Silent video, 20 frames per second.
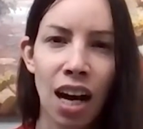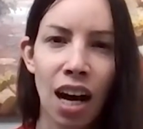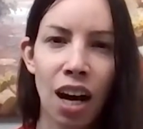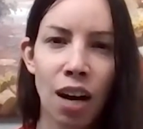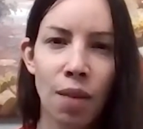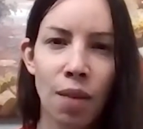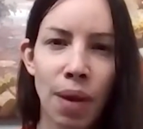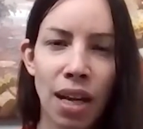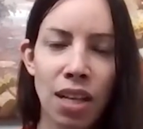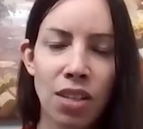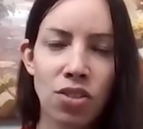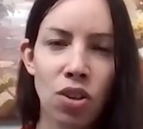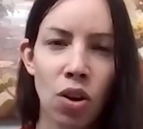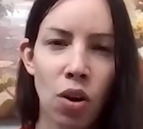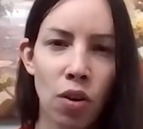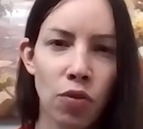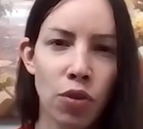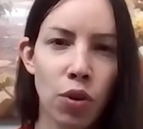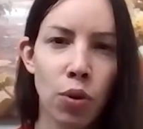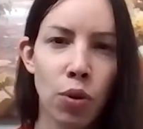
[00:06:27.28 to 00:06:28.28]
And
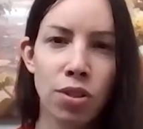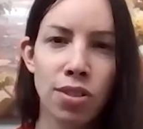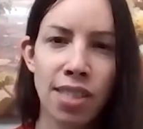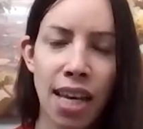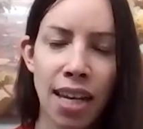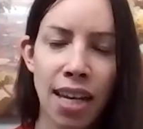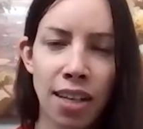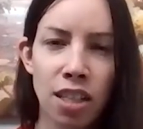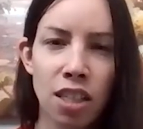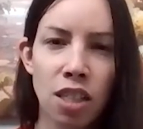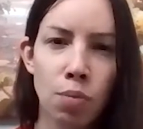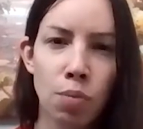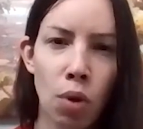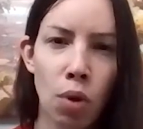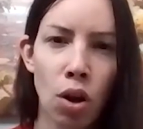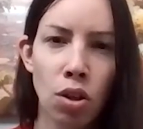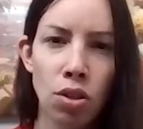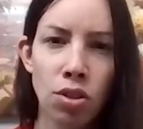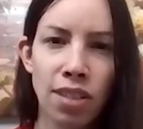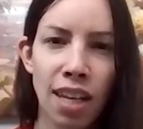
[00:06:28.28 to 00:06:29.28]
so if you were sending
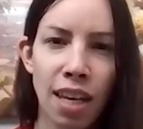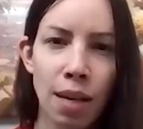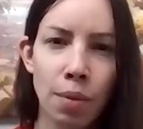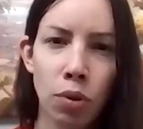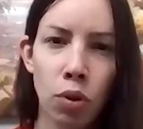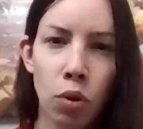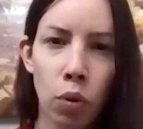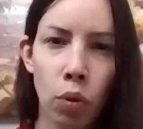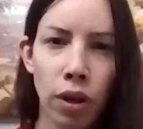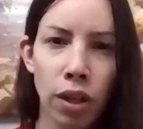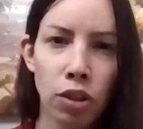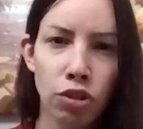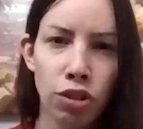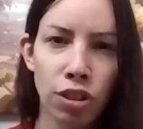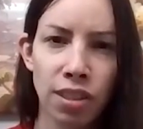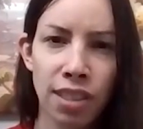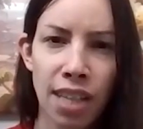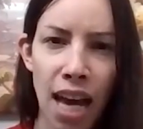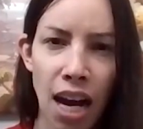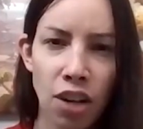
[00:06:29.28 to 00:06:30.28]
small stablecoin
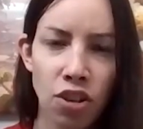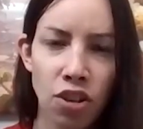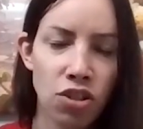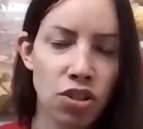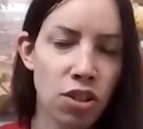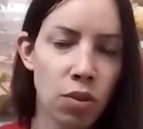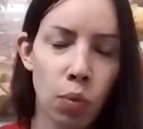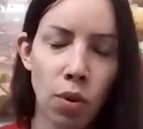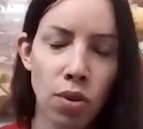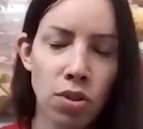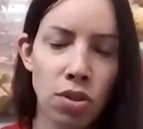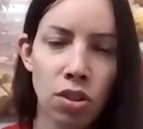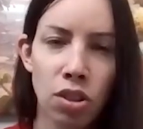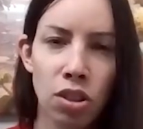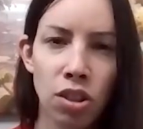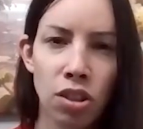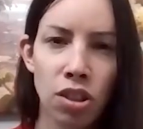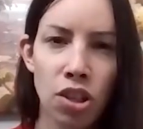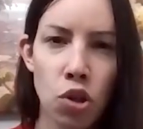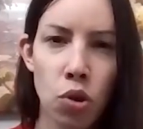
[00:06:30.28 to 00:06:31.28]
transactions, it
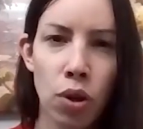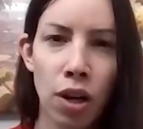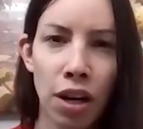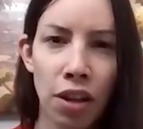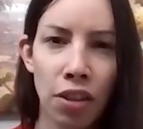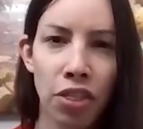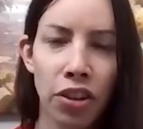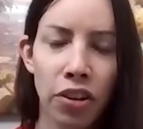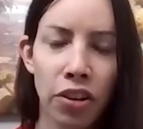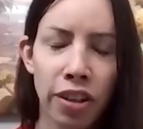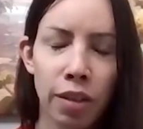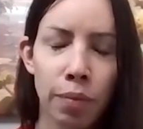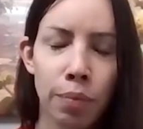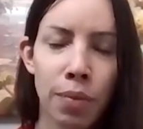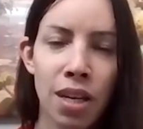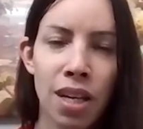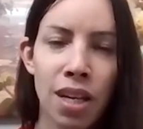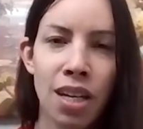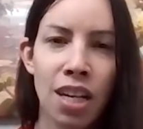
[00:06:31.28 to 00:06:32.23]
wasn't good to do it on Ethereum.